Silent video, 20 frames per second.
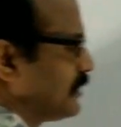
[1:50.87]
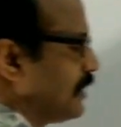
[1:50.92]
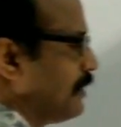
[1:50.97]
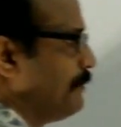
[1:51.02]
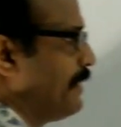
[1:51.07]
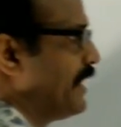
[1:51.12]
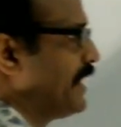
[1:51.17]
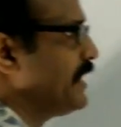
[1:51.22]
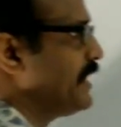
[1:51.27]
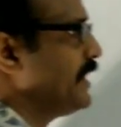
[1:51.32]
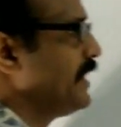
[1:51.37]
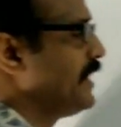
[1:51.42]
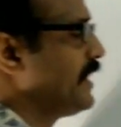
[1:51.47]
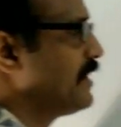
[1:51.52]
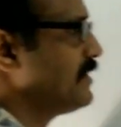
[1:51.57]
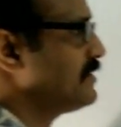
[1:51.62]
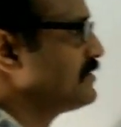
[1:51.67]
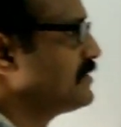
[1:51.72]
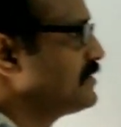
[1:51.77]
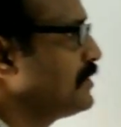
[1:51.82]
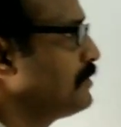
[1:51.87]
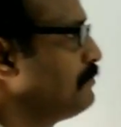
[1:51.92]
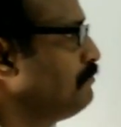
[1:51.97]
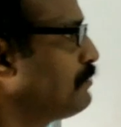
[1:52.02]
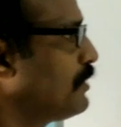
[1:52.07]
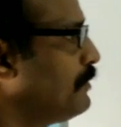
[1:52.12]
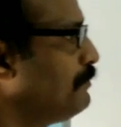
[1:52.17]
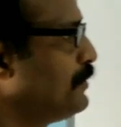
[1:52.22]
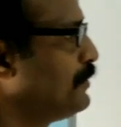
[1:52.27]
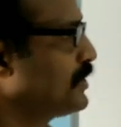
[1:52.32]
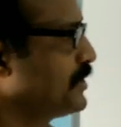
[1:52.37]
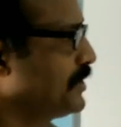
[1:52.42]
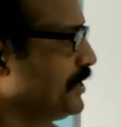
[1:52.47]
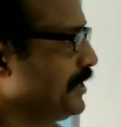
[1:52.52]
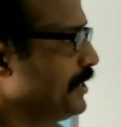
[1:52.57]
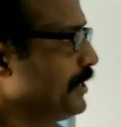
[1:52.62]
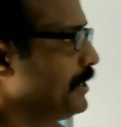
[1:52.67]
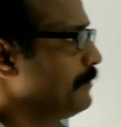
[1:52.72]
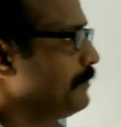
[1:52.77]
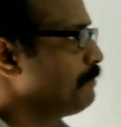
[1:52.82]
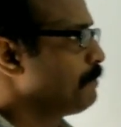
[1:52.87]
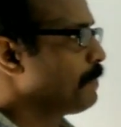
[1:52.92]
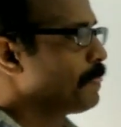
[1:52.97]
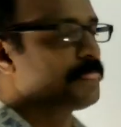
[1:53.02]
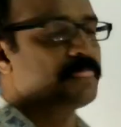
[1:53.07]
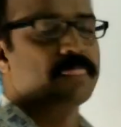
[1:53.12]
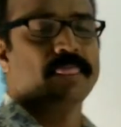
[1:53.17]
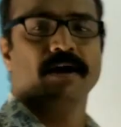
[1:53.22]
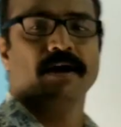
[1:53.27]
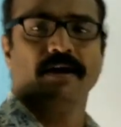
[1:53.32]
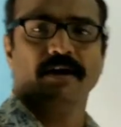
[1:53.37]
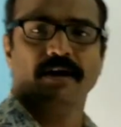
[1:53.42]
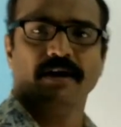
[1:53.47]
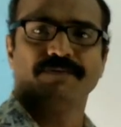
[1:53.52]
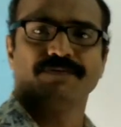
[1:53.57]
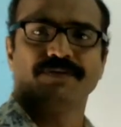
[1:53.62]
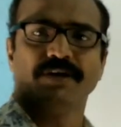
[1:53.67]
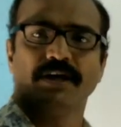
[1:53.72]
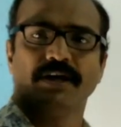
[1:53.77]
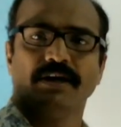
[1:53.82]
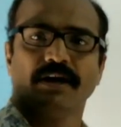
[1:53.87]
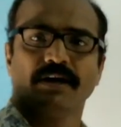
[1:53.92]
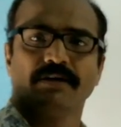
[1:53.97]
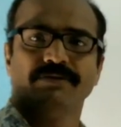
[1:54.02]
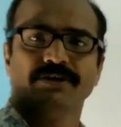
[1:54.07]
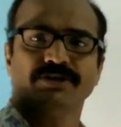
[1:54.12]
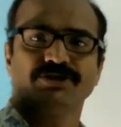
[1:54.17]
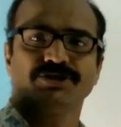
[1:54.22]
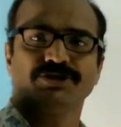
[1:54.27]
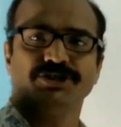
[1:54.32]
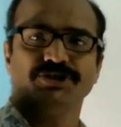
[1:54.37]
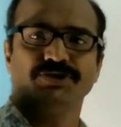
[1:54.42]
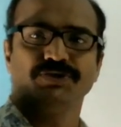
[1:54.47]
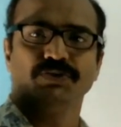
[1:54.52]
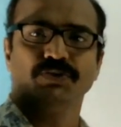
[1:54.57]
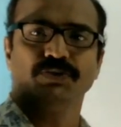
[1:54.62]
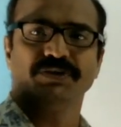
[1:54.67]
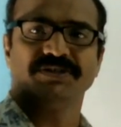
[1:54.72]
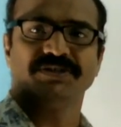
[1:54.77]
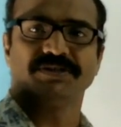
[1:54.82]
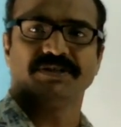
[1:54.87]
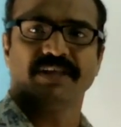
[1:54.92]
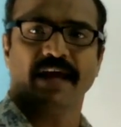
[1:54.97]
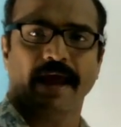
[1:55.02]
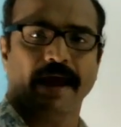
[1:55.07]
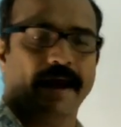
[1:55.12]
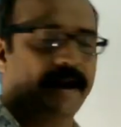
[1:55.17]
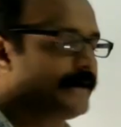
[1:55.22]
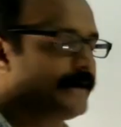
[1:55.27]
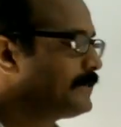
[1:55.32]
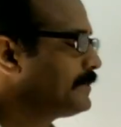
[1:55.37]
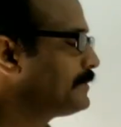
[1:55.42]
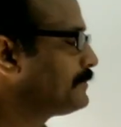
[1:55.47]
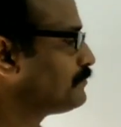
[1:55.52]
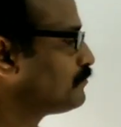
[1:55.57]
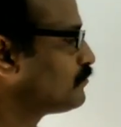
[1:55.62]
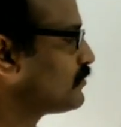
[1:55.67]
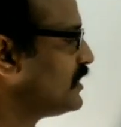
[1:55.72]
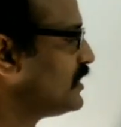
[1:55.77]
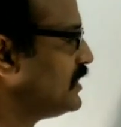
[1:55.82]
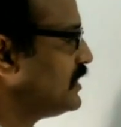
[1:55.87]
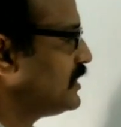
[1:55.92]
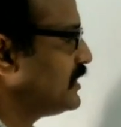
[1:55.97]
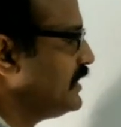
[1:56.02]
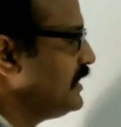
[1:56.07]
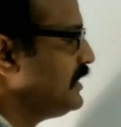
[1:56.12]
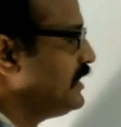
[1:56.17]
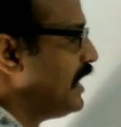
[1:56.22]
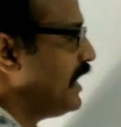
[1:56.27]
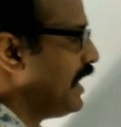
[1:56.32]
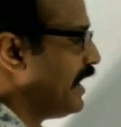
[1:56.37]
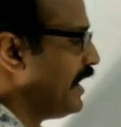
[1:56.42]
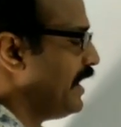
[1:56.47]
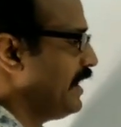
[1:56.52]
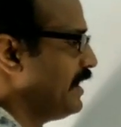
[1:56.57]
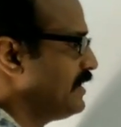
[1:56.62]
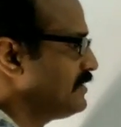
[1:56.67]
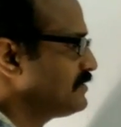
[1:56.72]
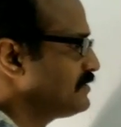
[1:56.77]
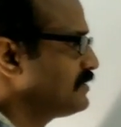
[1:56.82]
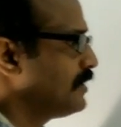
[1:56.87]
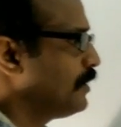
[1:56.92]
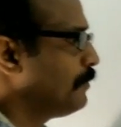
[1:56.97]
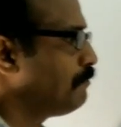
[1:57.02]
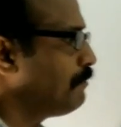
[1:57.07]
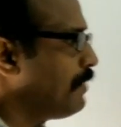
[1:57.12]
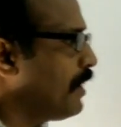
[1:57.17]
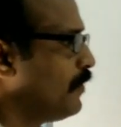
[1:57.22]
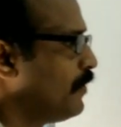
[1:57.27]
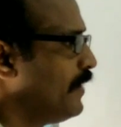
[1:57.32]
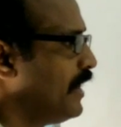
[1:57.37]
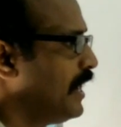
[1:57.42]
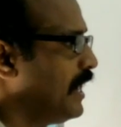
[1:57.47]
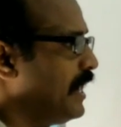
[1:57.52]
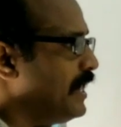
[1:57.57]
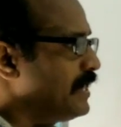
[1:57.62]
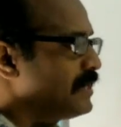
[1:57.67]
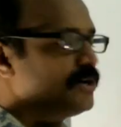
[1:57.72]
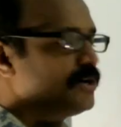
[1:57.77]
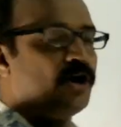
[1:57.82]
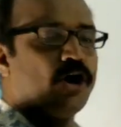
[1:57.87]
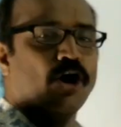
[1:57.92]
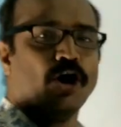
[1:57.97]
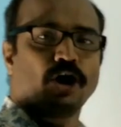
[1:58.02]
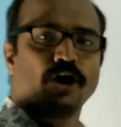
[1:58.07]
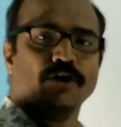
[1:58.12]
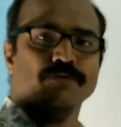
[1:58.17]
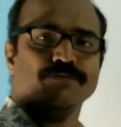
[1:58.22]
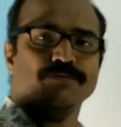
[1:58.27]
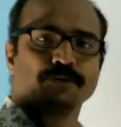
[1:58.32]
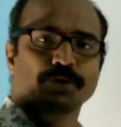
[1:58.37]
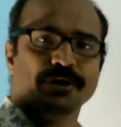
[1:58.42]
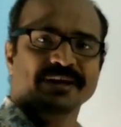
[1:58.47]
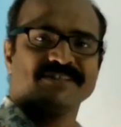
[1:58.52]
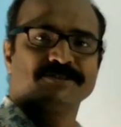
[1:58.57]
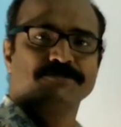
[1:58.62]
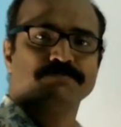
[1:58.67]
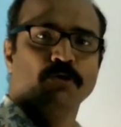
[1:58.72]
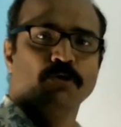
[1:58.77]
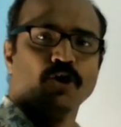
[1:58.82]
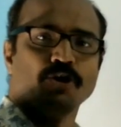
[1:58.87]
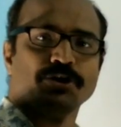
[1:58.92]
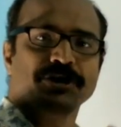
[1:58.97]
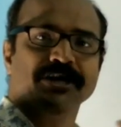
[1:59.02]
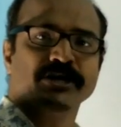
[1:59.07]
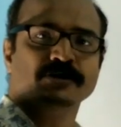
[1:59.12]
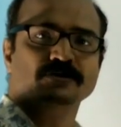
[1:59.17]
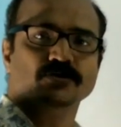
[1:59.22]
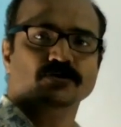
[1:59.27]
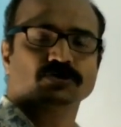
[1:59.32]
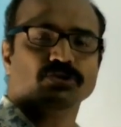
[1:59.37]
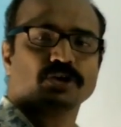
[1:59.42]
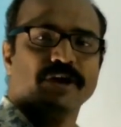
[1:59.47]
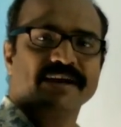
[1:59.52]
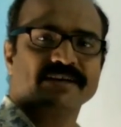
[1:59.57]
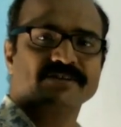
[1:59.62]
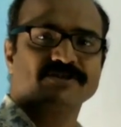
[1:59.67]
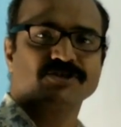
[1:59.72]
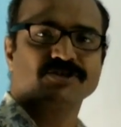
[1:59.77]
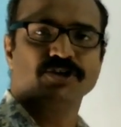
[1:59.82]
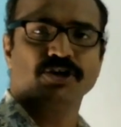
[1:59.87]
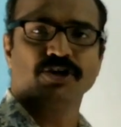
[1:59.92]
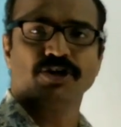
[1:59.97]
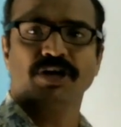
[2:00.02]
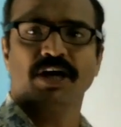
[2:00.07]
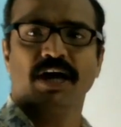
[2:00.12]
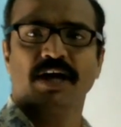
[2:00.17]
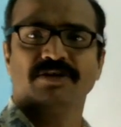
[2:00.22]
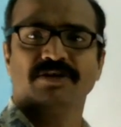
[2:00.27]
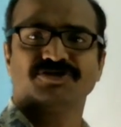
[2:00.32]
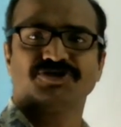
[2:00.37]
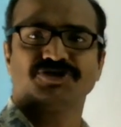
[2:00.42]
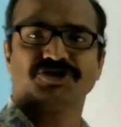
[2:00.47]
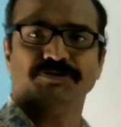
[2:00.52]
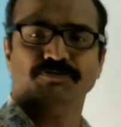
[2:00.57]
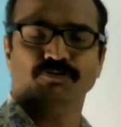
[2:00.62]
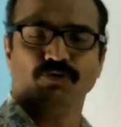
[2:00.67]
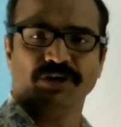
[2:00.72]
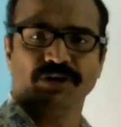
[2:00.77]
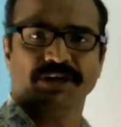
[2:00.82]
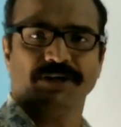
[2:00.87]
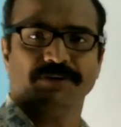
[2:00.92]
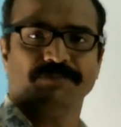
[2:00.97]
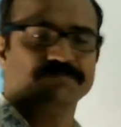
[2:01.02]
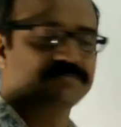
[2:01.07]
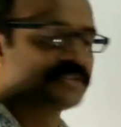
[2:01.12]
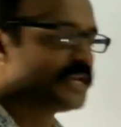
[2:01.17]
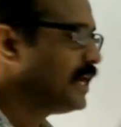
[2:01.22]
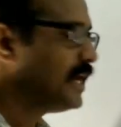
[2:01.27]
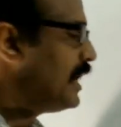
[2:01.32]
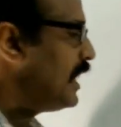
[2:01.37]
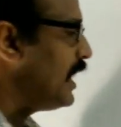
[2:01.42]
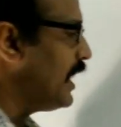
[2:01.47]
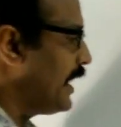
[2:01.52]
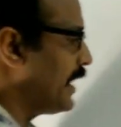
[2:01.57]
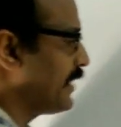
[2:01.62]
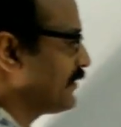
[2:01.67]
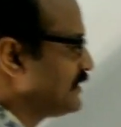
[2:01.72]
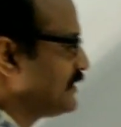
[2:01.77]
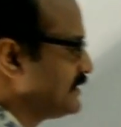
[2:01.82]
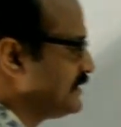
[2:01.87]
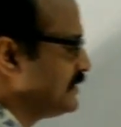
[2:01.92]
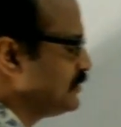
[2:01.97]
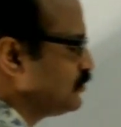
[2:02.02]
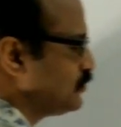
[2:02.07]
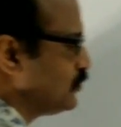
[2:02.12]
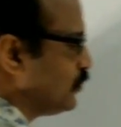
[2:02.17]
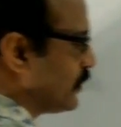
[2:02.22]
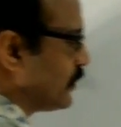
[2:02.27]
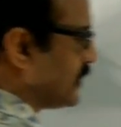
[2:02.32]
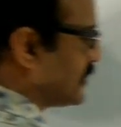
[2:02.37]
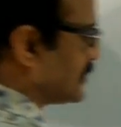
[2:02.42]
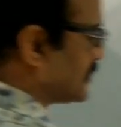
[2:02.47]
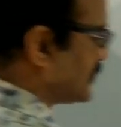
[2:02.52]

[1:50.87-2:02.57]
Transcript: The very interesting property of the nervous tissue is that it has the power of responding to the external stimuli, and this is known